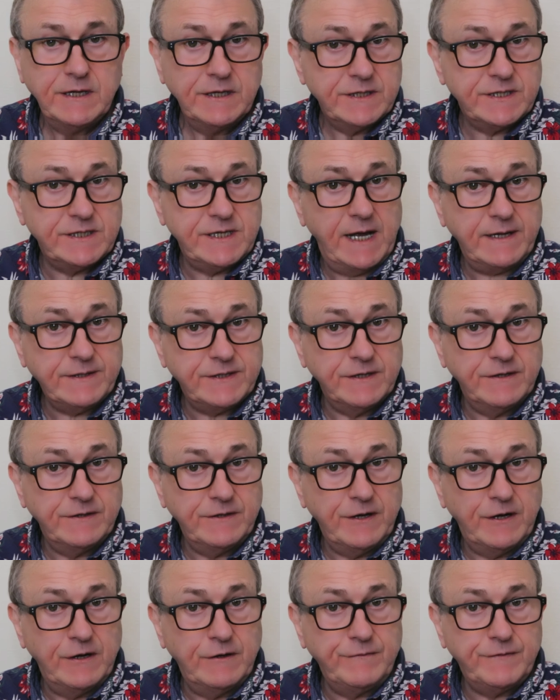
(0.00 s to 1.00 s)

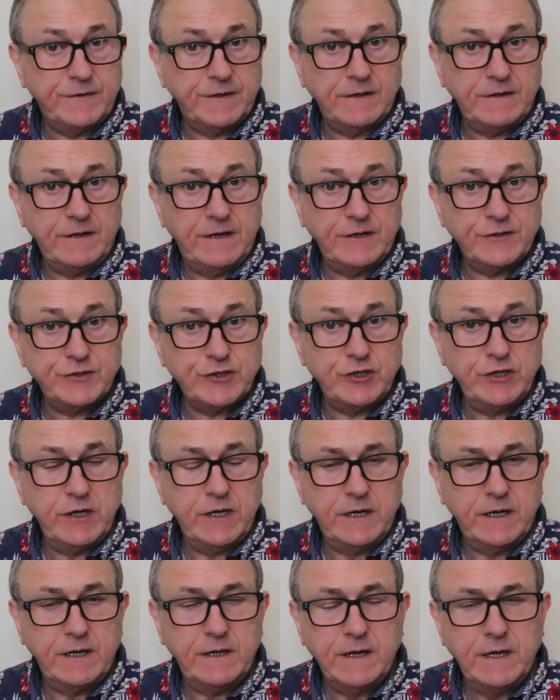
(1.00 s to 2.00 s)
Saturn over the last
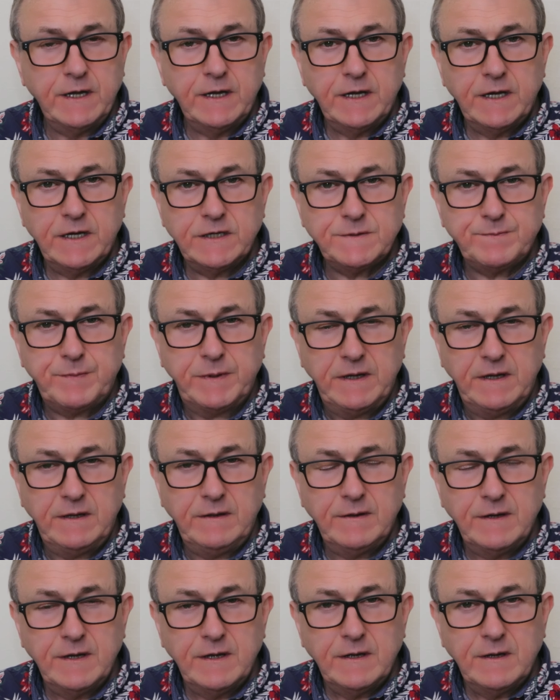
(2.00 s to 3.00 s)
year has
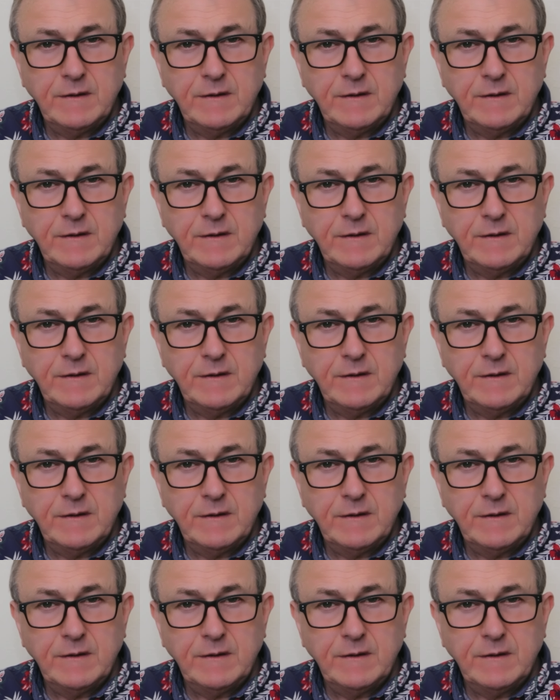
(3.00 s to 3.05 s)
been